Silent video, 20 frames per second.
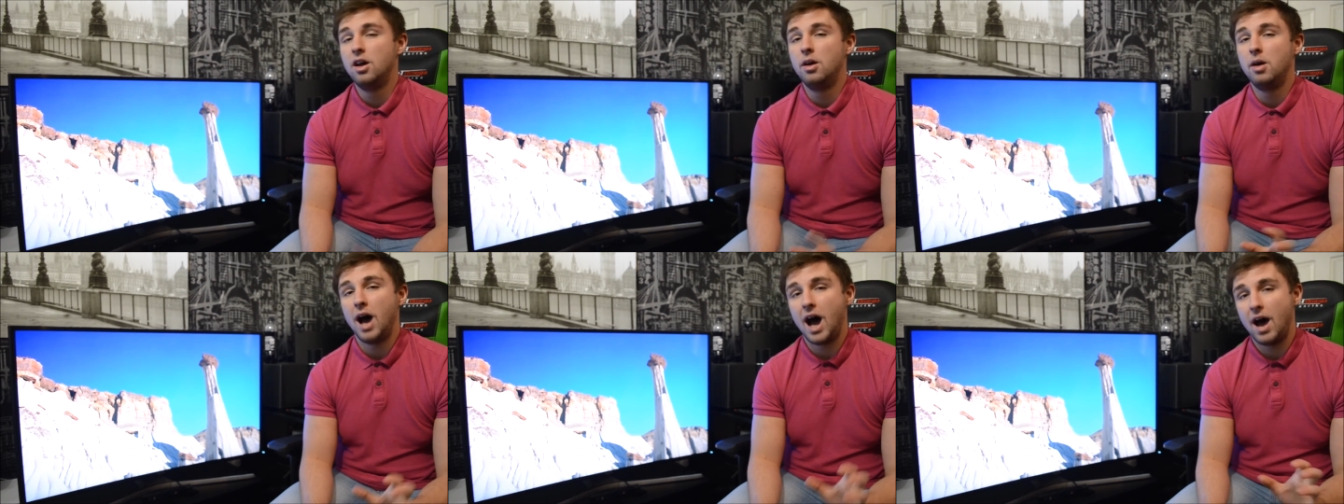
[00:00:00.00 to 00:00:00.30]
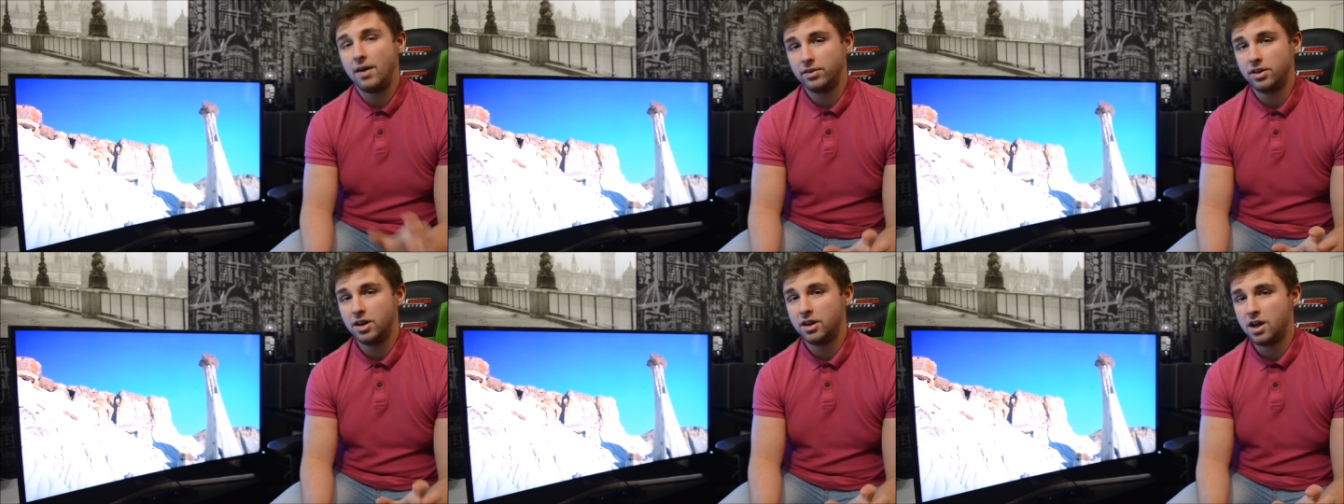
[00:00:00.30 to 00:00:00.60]

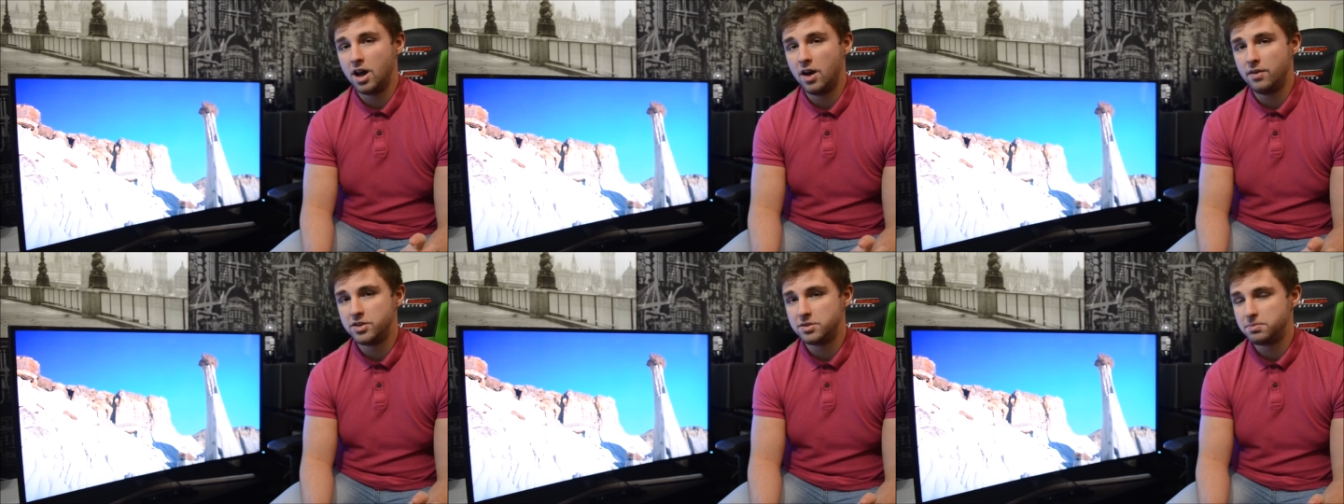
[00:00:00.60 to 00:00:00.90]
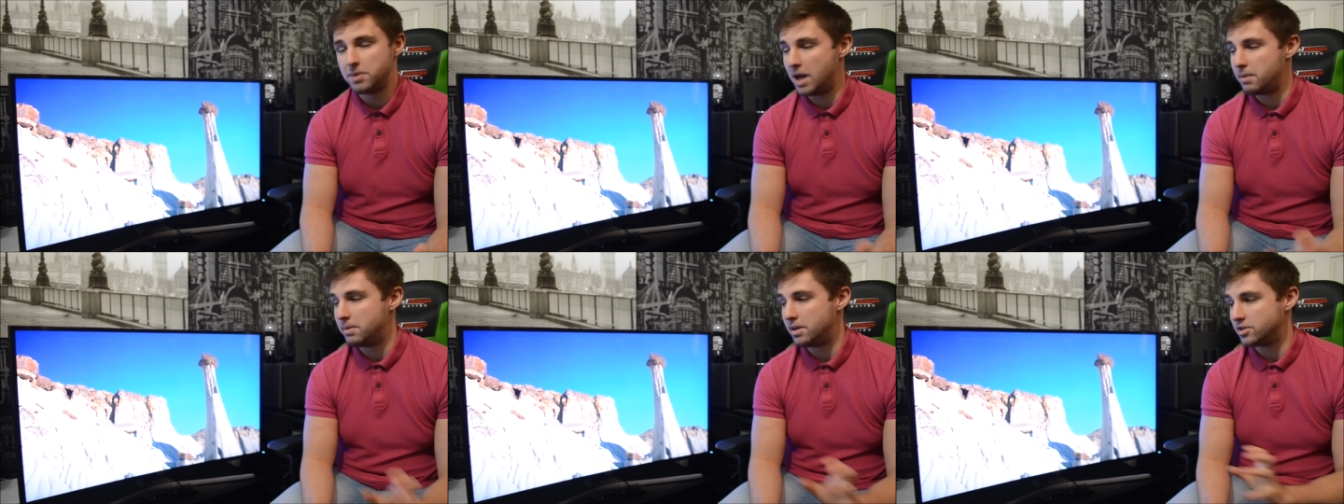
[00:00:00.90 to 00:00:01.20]
having a curved
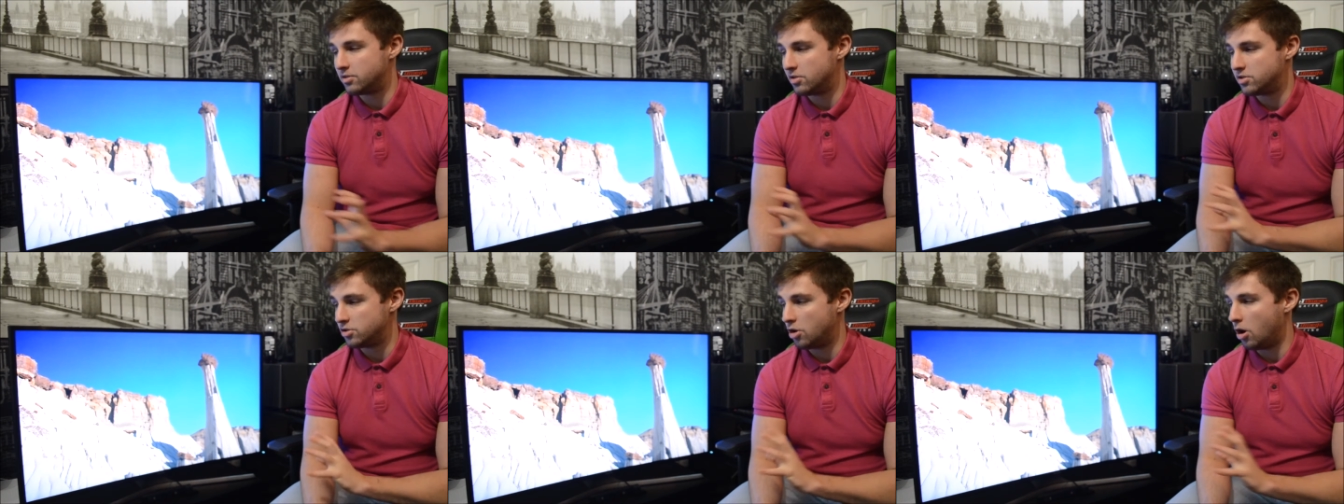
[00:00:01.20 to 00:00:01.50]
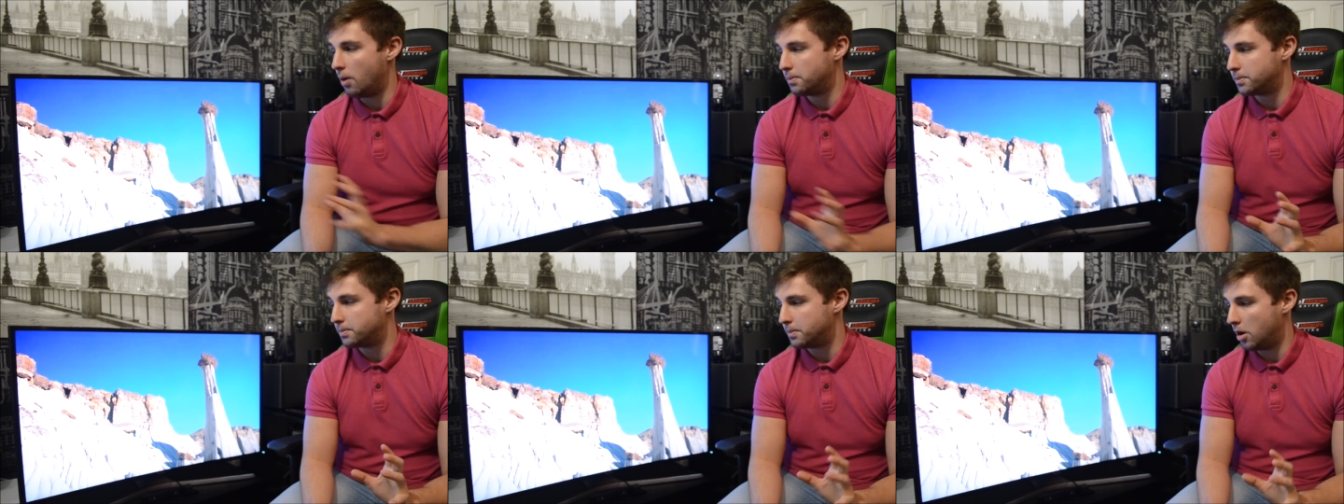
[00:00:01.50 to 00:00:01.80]
display means there is an
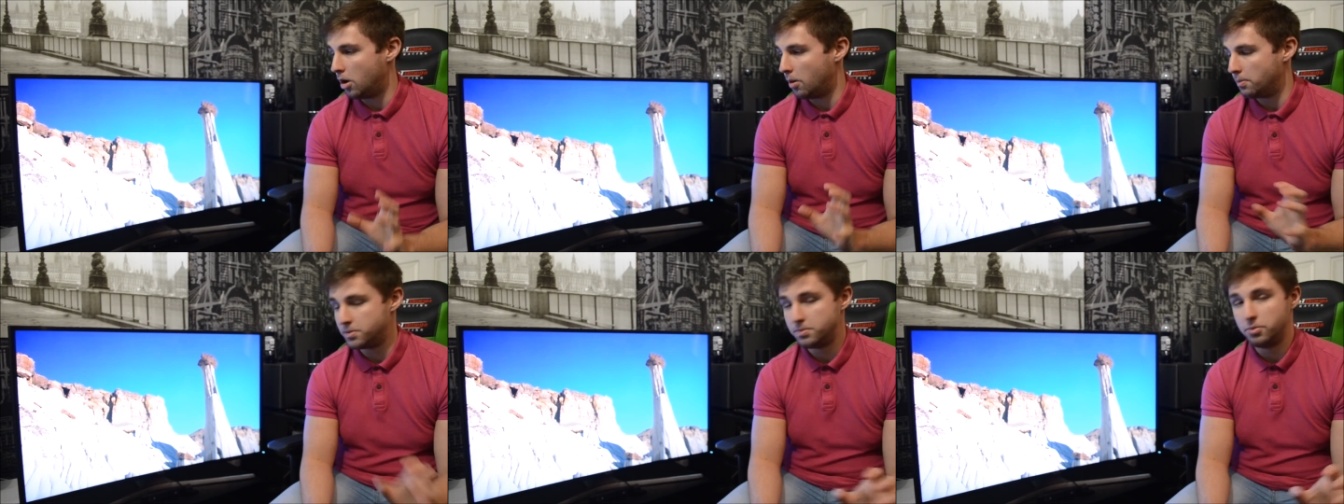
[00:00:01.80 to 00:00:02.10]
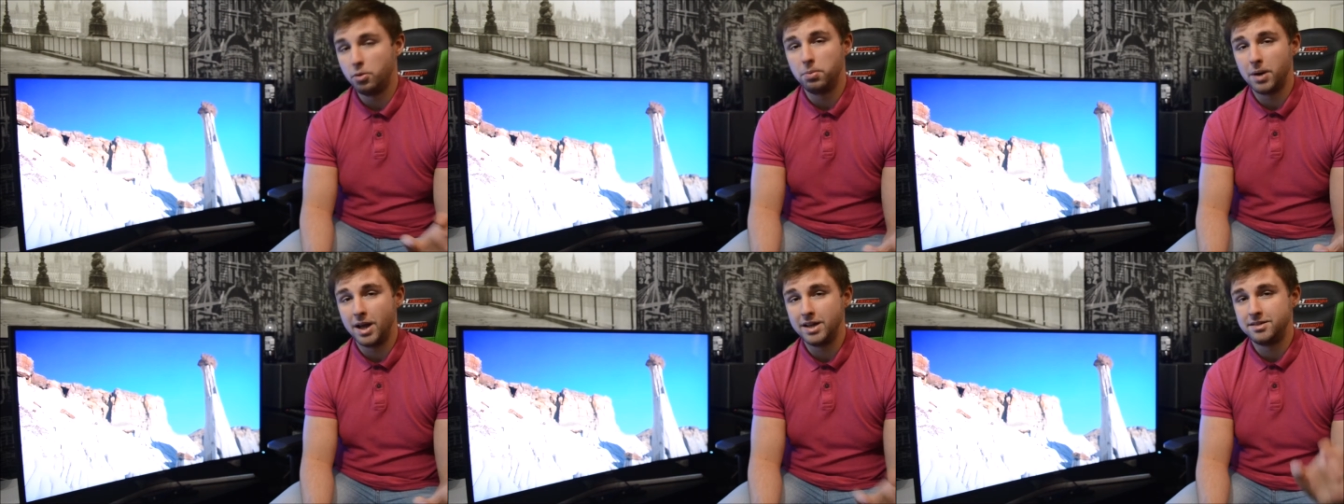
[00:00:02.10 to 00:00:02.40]
op
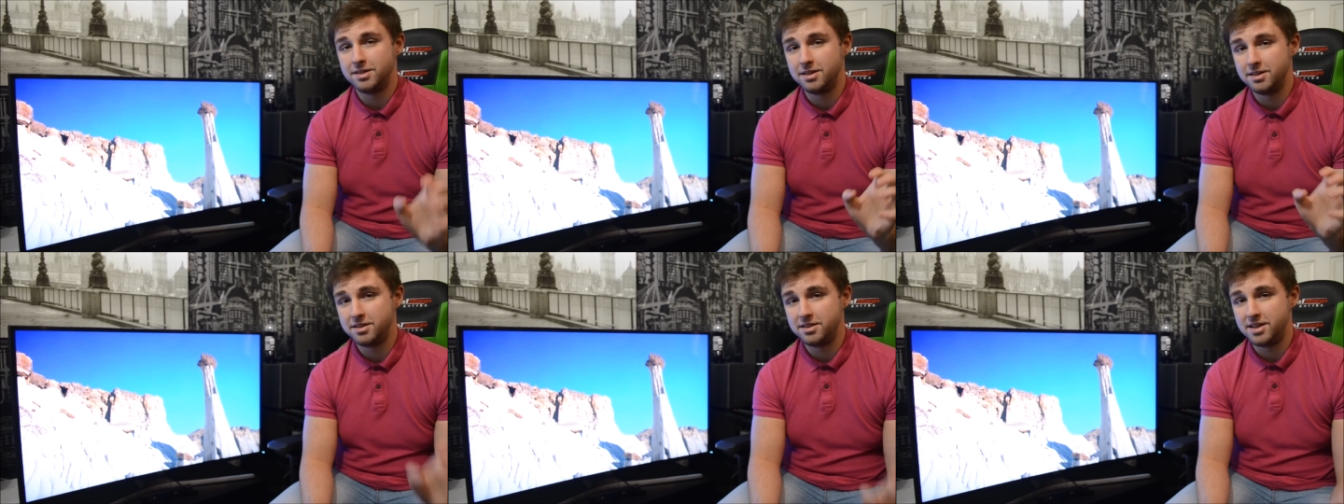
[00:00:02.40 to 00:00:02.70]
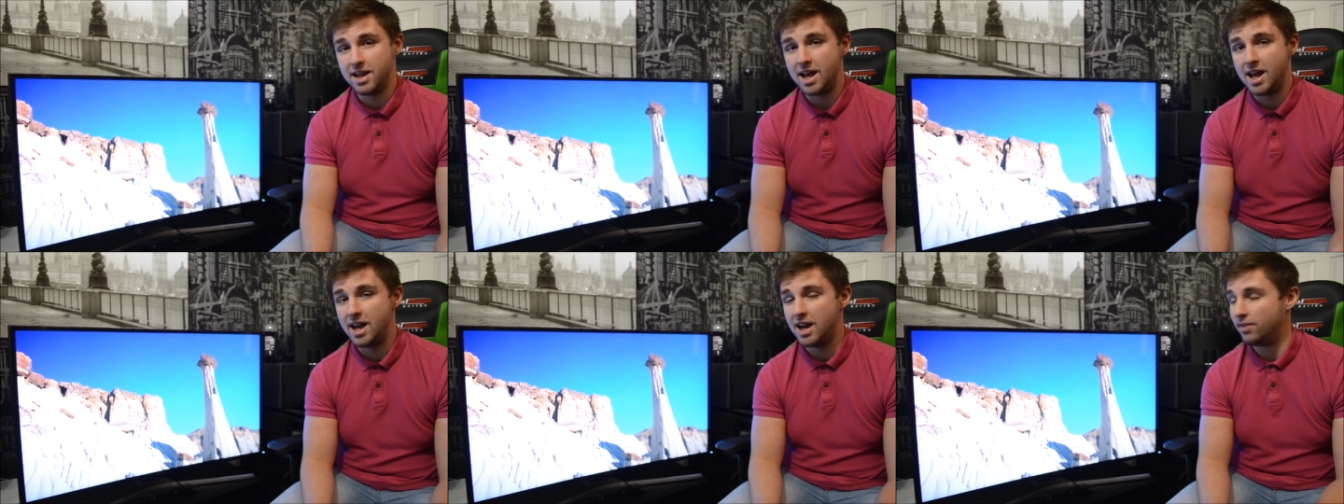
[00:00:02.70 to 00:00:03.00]
optimal place to
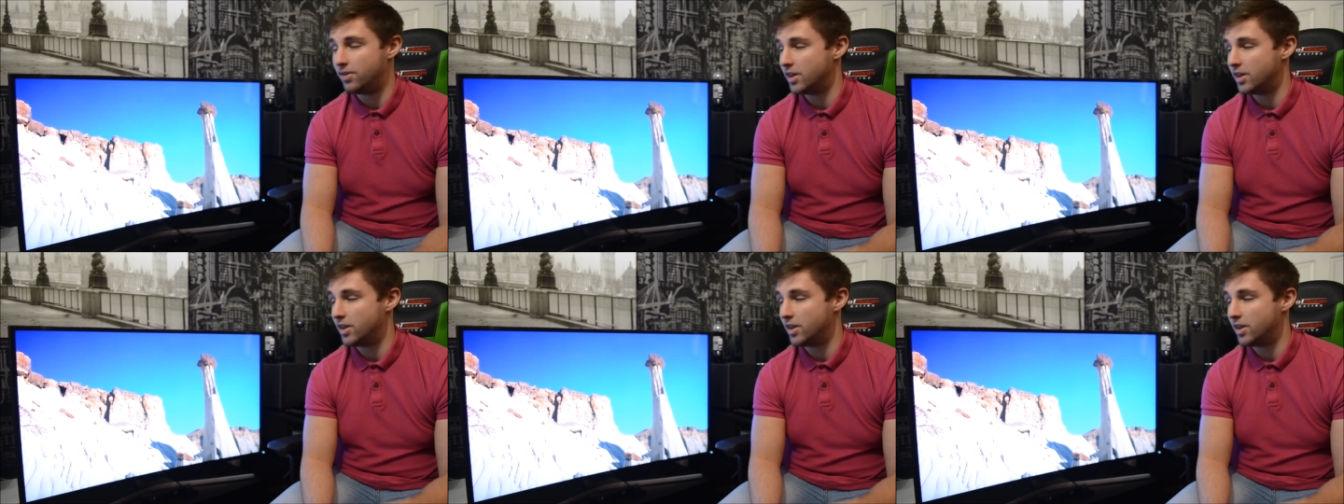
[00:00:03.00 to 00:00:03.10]
sit, and if